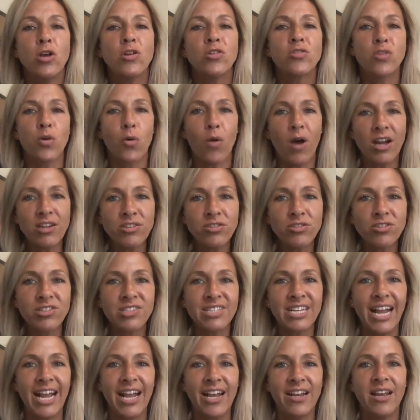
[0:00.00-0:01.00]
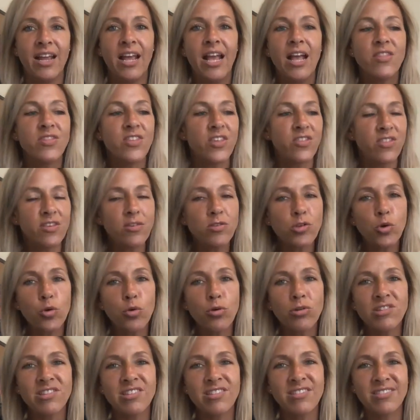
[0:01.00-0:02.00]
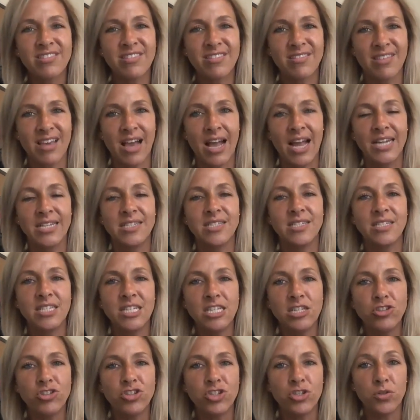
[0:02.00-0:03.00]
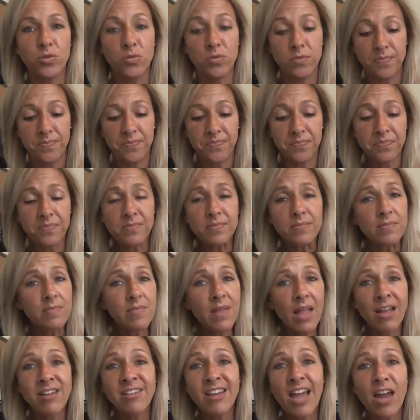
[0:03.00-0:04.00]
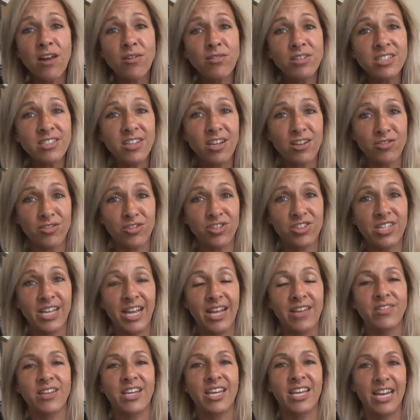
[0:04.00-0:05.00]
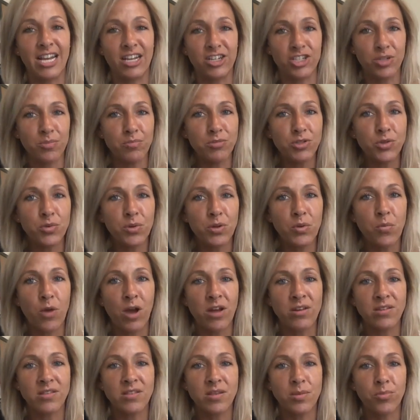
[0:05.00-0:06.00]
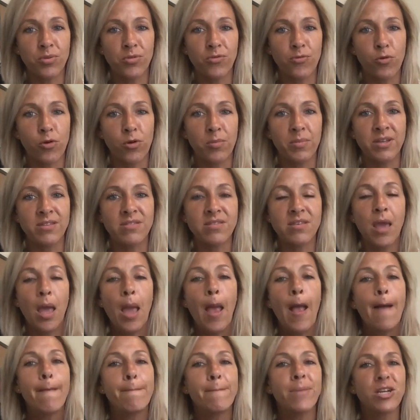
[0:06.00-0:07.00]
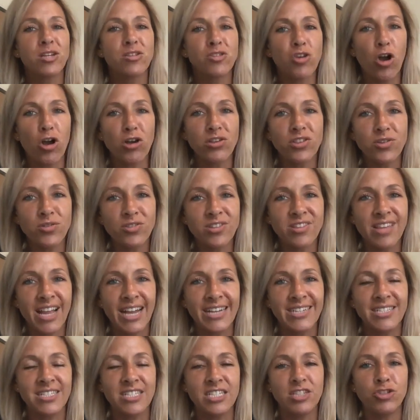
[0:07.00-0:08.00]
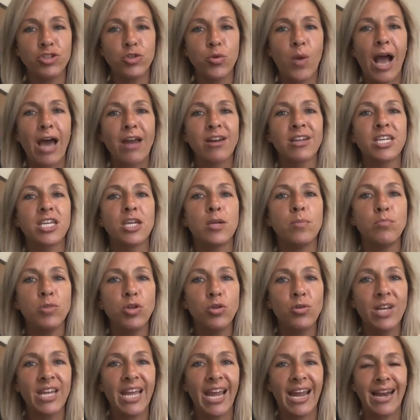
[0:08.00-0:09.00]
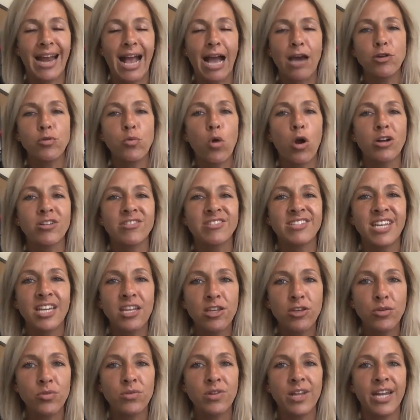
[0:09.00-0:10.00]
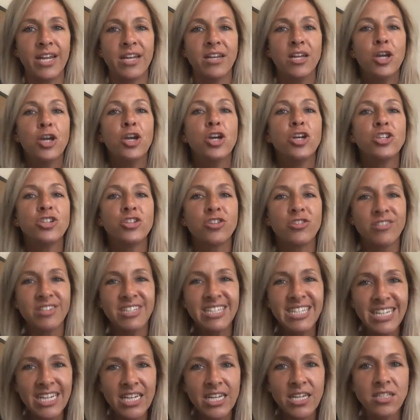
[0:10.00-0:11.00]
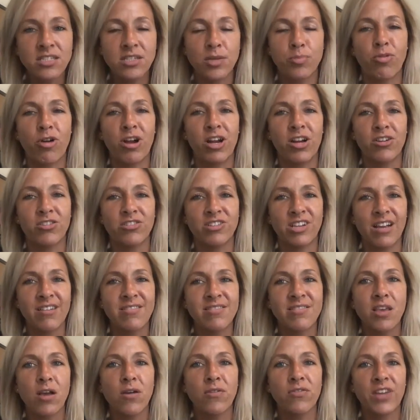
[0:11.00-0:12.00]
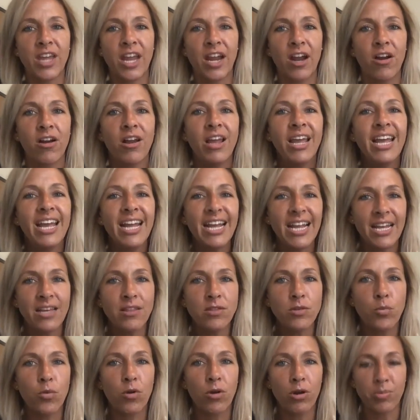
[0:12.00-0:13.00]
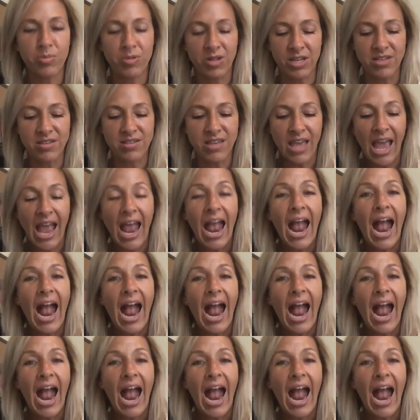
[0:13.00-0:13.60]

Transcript: So understand that this course is designed to teach you not only to understand the connection between wellness and performance, but it's also designed to teach you how to communicate, how to articulate your need to prioritize self-care in the workplace.